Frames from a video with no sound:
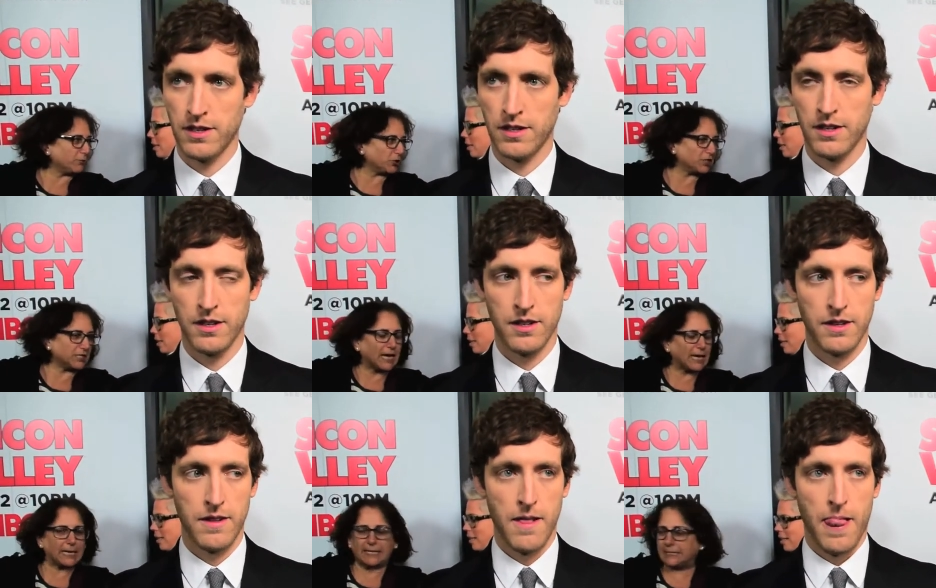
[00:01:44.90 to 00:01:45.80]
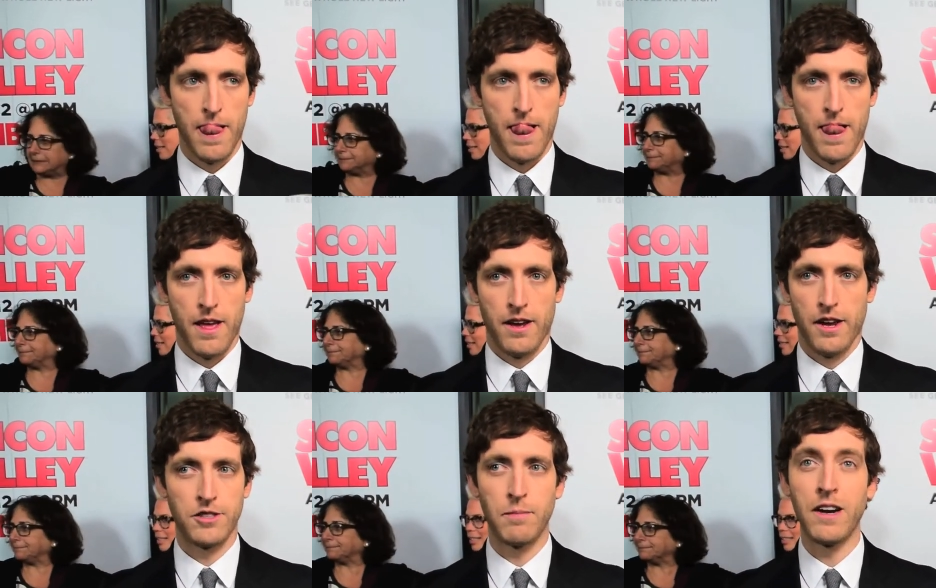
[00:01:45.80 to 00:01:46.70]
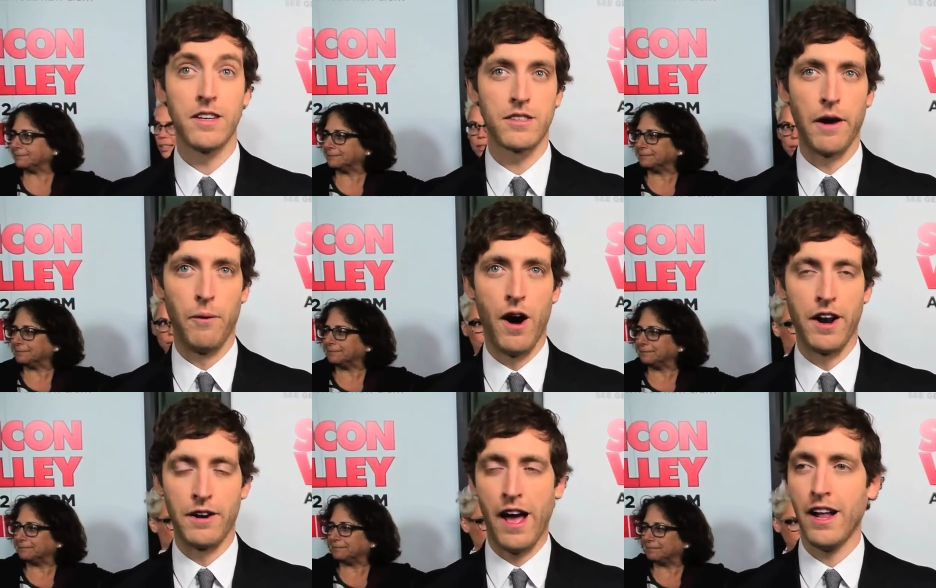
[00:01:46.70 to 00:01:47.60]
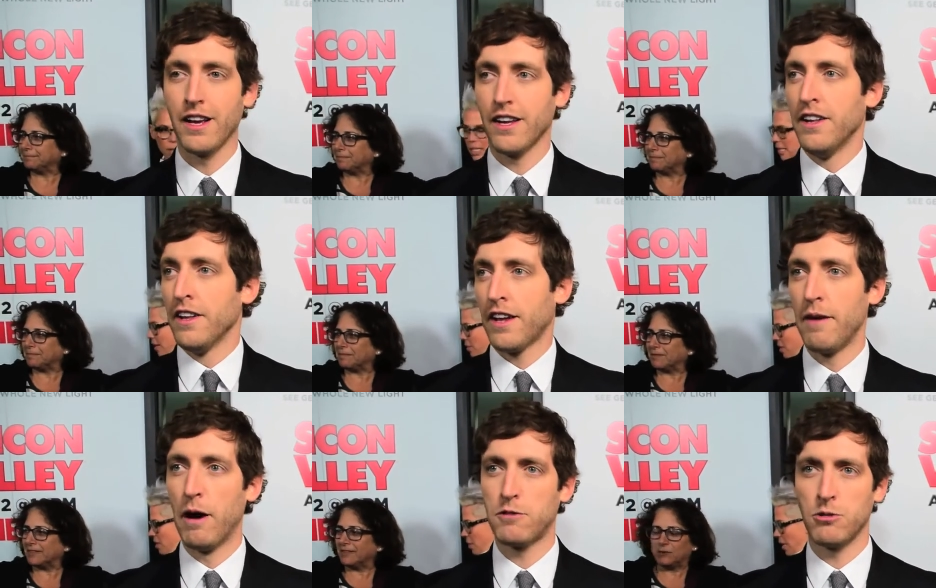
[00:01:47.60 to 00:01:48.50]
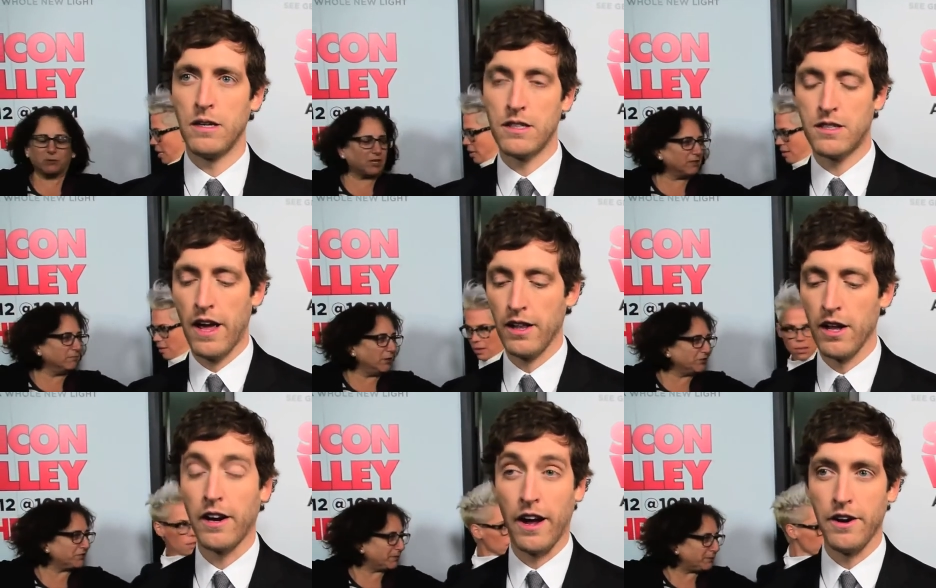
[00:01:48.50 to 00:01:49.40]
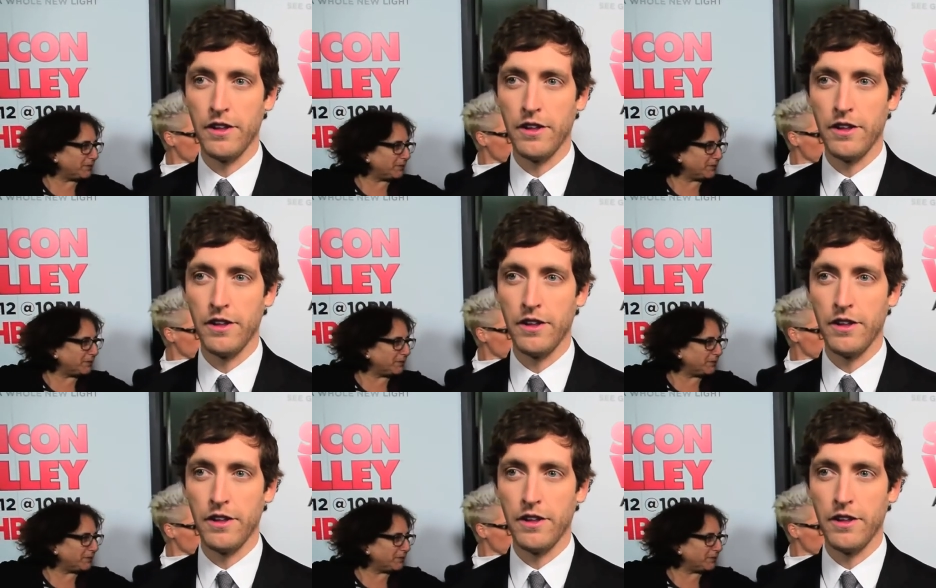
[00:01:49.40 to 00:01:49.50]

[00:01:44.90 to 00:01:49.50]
Speaker 1: many takes did that take?
Speaker 2: As many as I wanted. Alec came up to me and said, look, I know